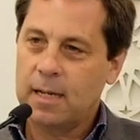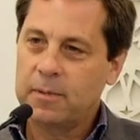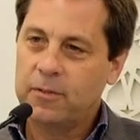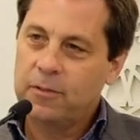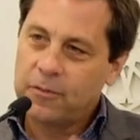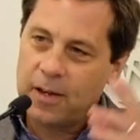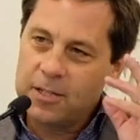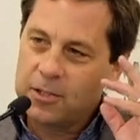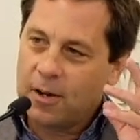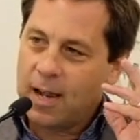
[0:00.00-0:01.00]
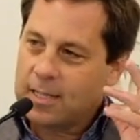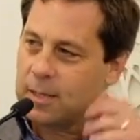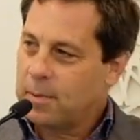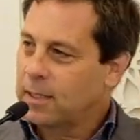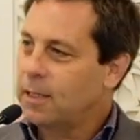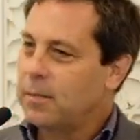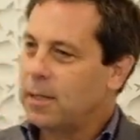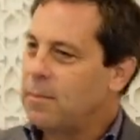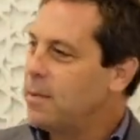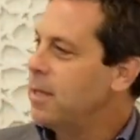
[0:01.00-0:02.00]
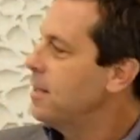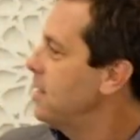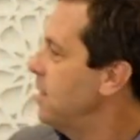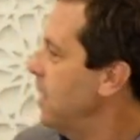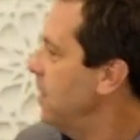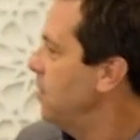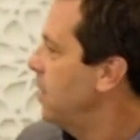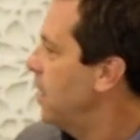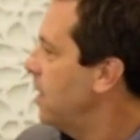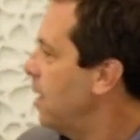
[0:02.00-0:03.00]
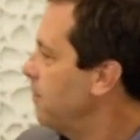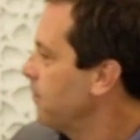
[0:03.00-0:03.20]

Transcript: If you fuzz your eyes up a little bit, maybe in this scene, you can